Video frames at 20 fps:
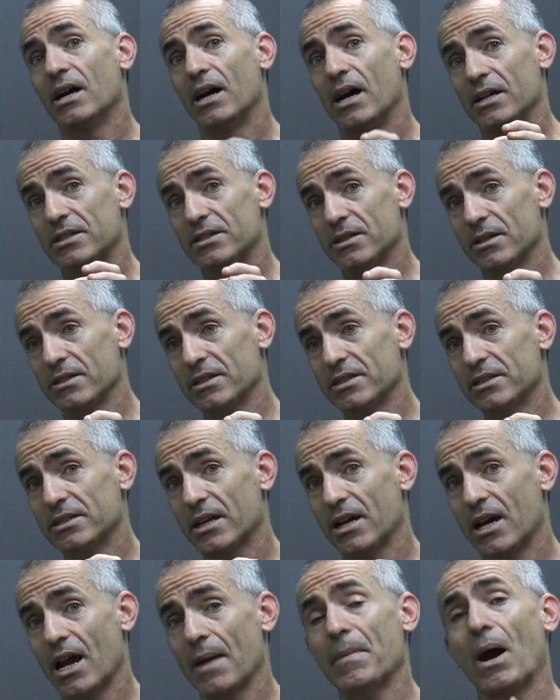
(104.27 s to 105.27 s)
Until this
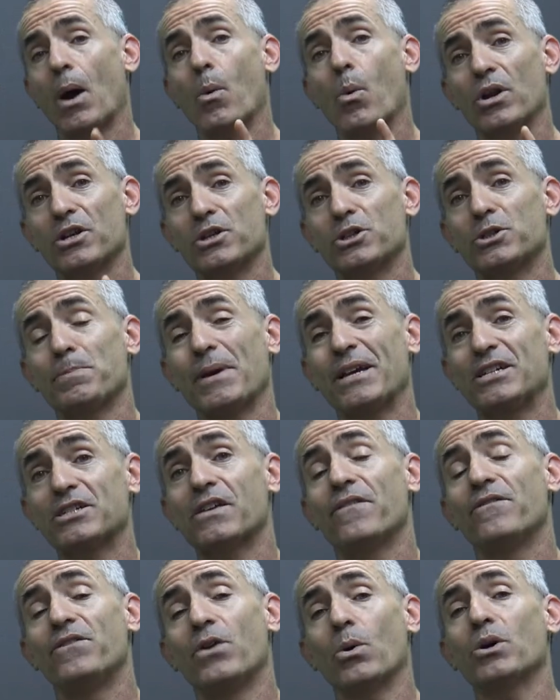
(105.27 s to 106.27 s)
time, I want to just
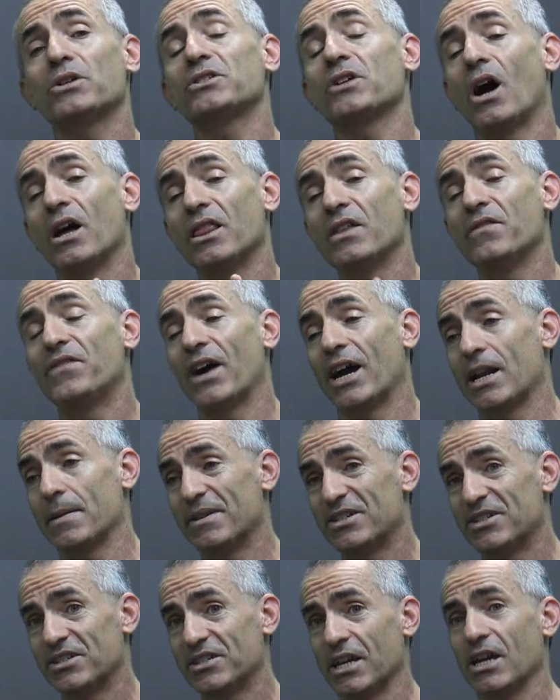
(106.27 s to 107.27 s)
basically focus on the
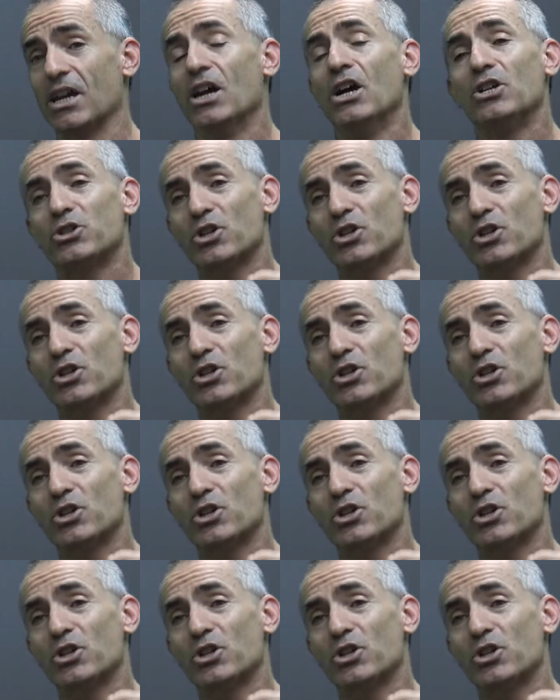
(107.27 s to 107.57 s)
vitamin C.